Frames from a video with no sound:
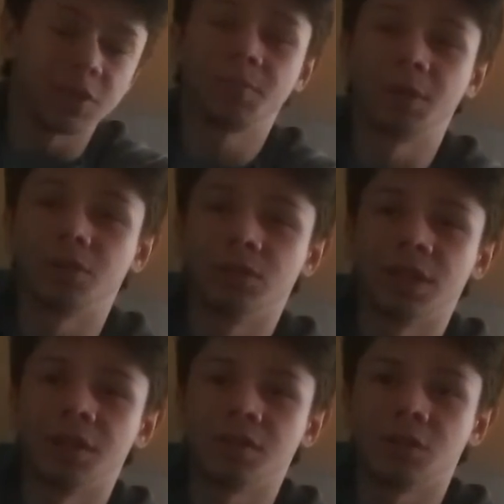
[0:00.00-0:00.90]
special
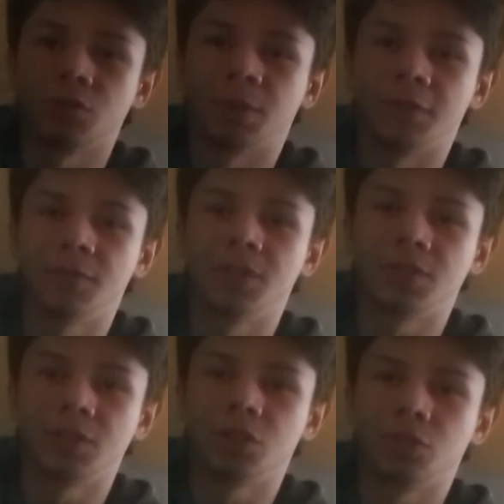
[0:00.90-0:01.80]
thanks to my
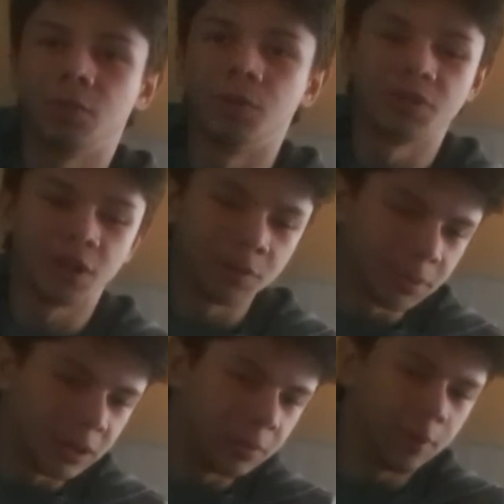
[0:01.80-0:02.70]
physics teacher for this
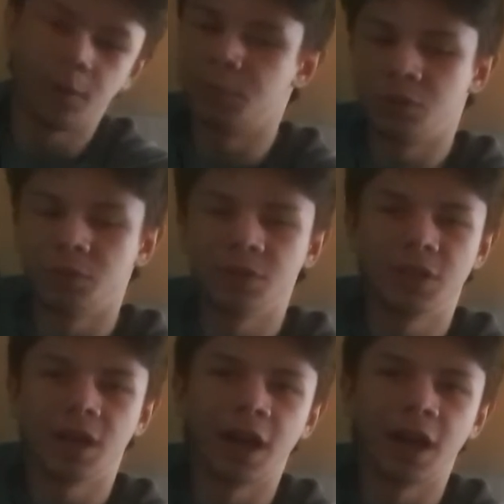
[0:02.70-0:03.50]
unbelievable opportunity.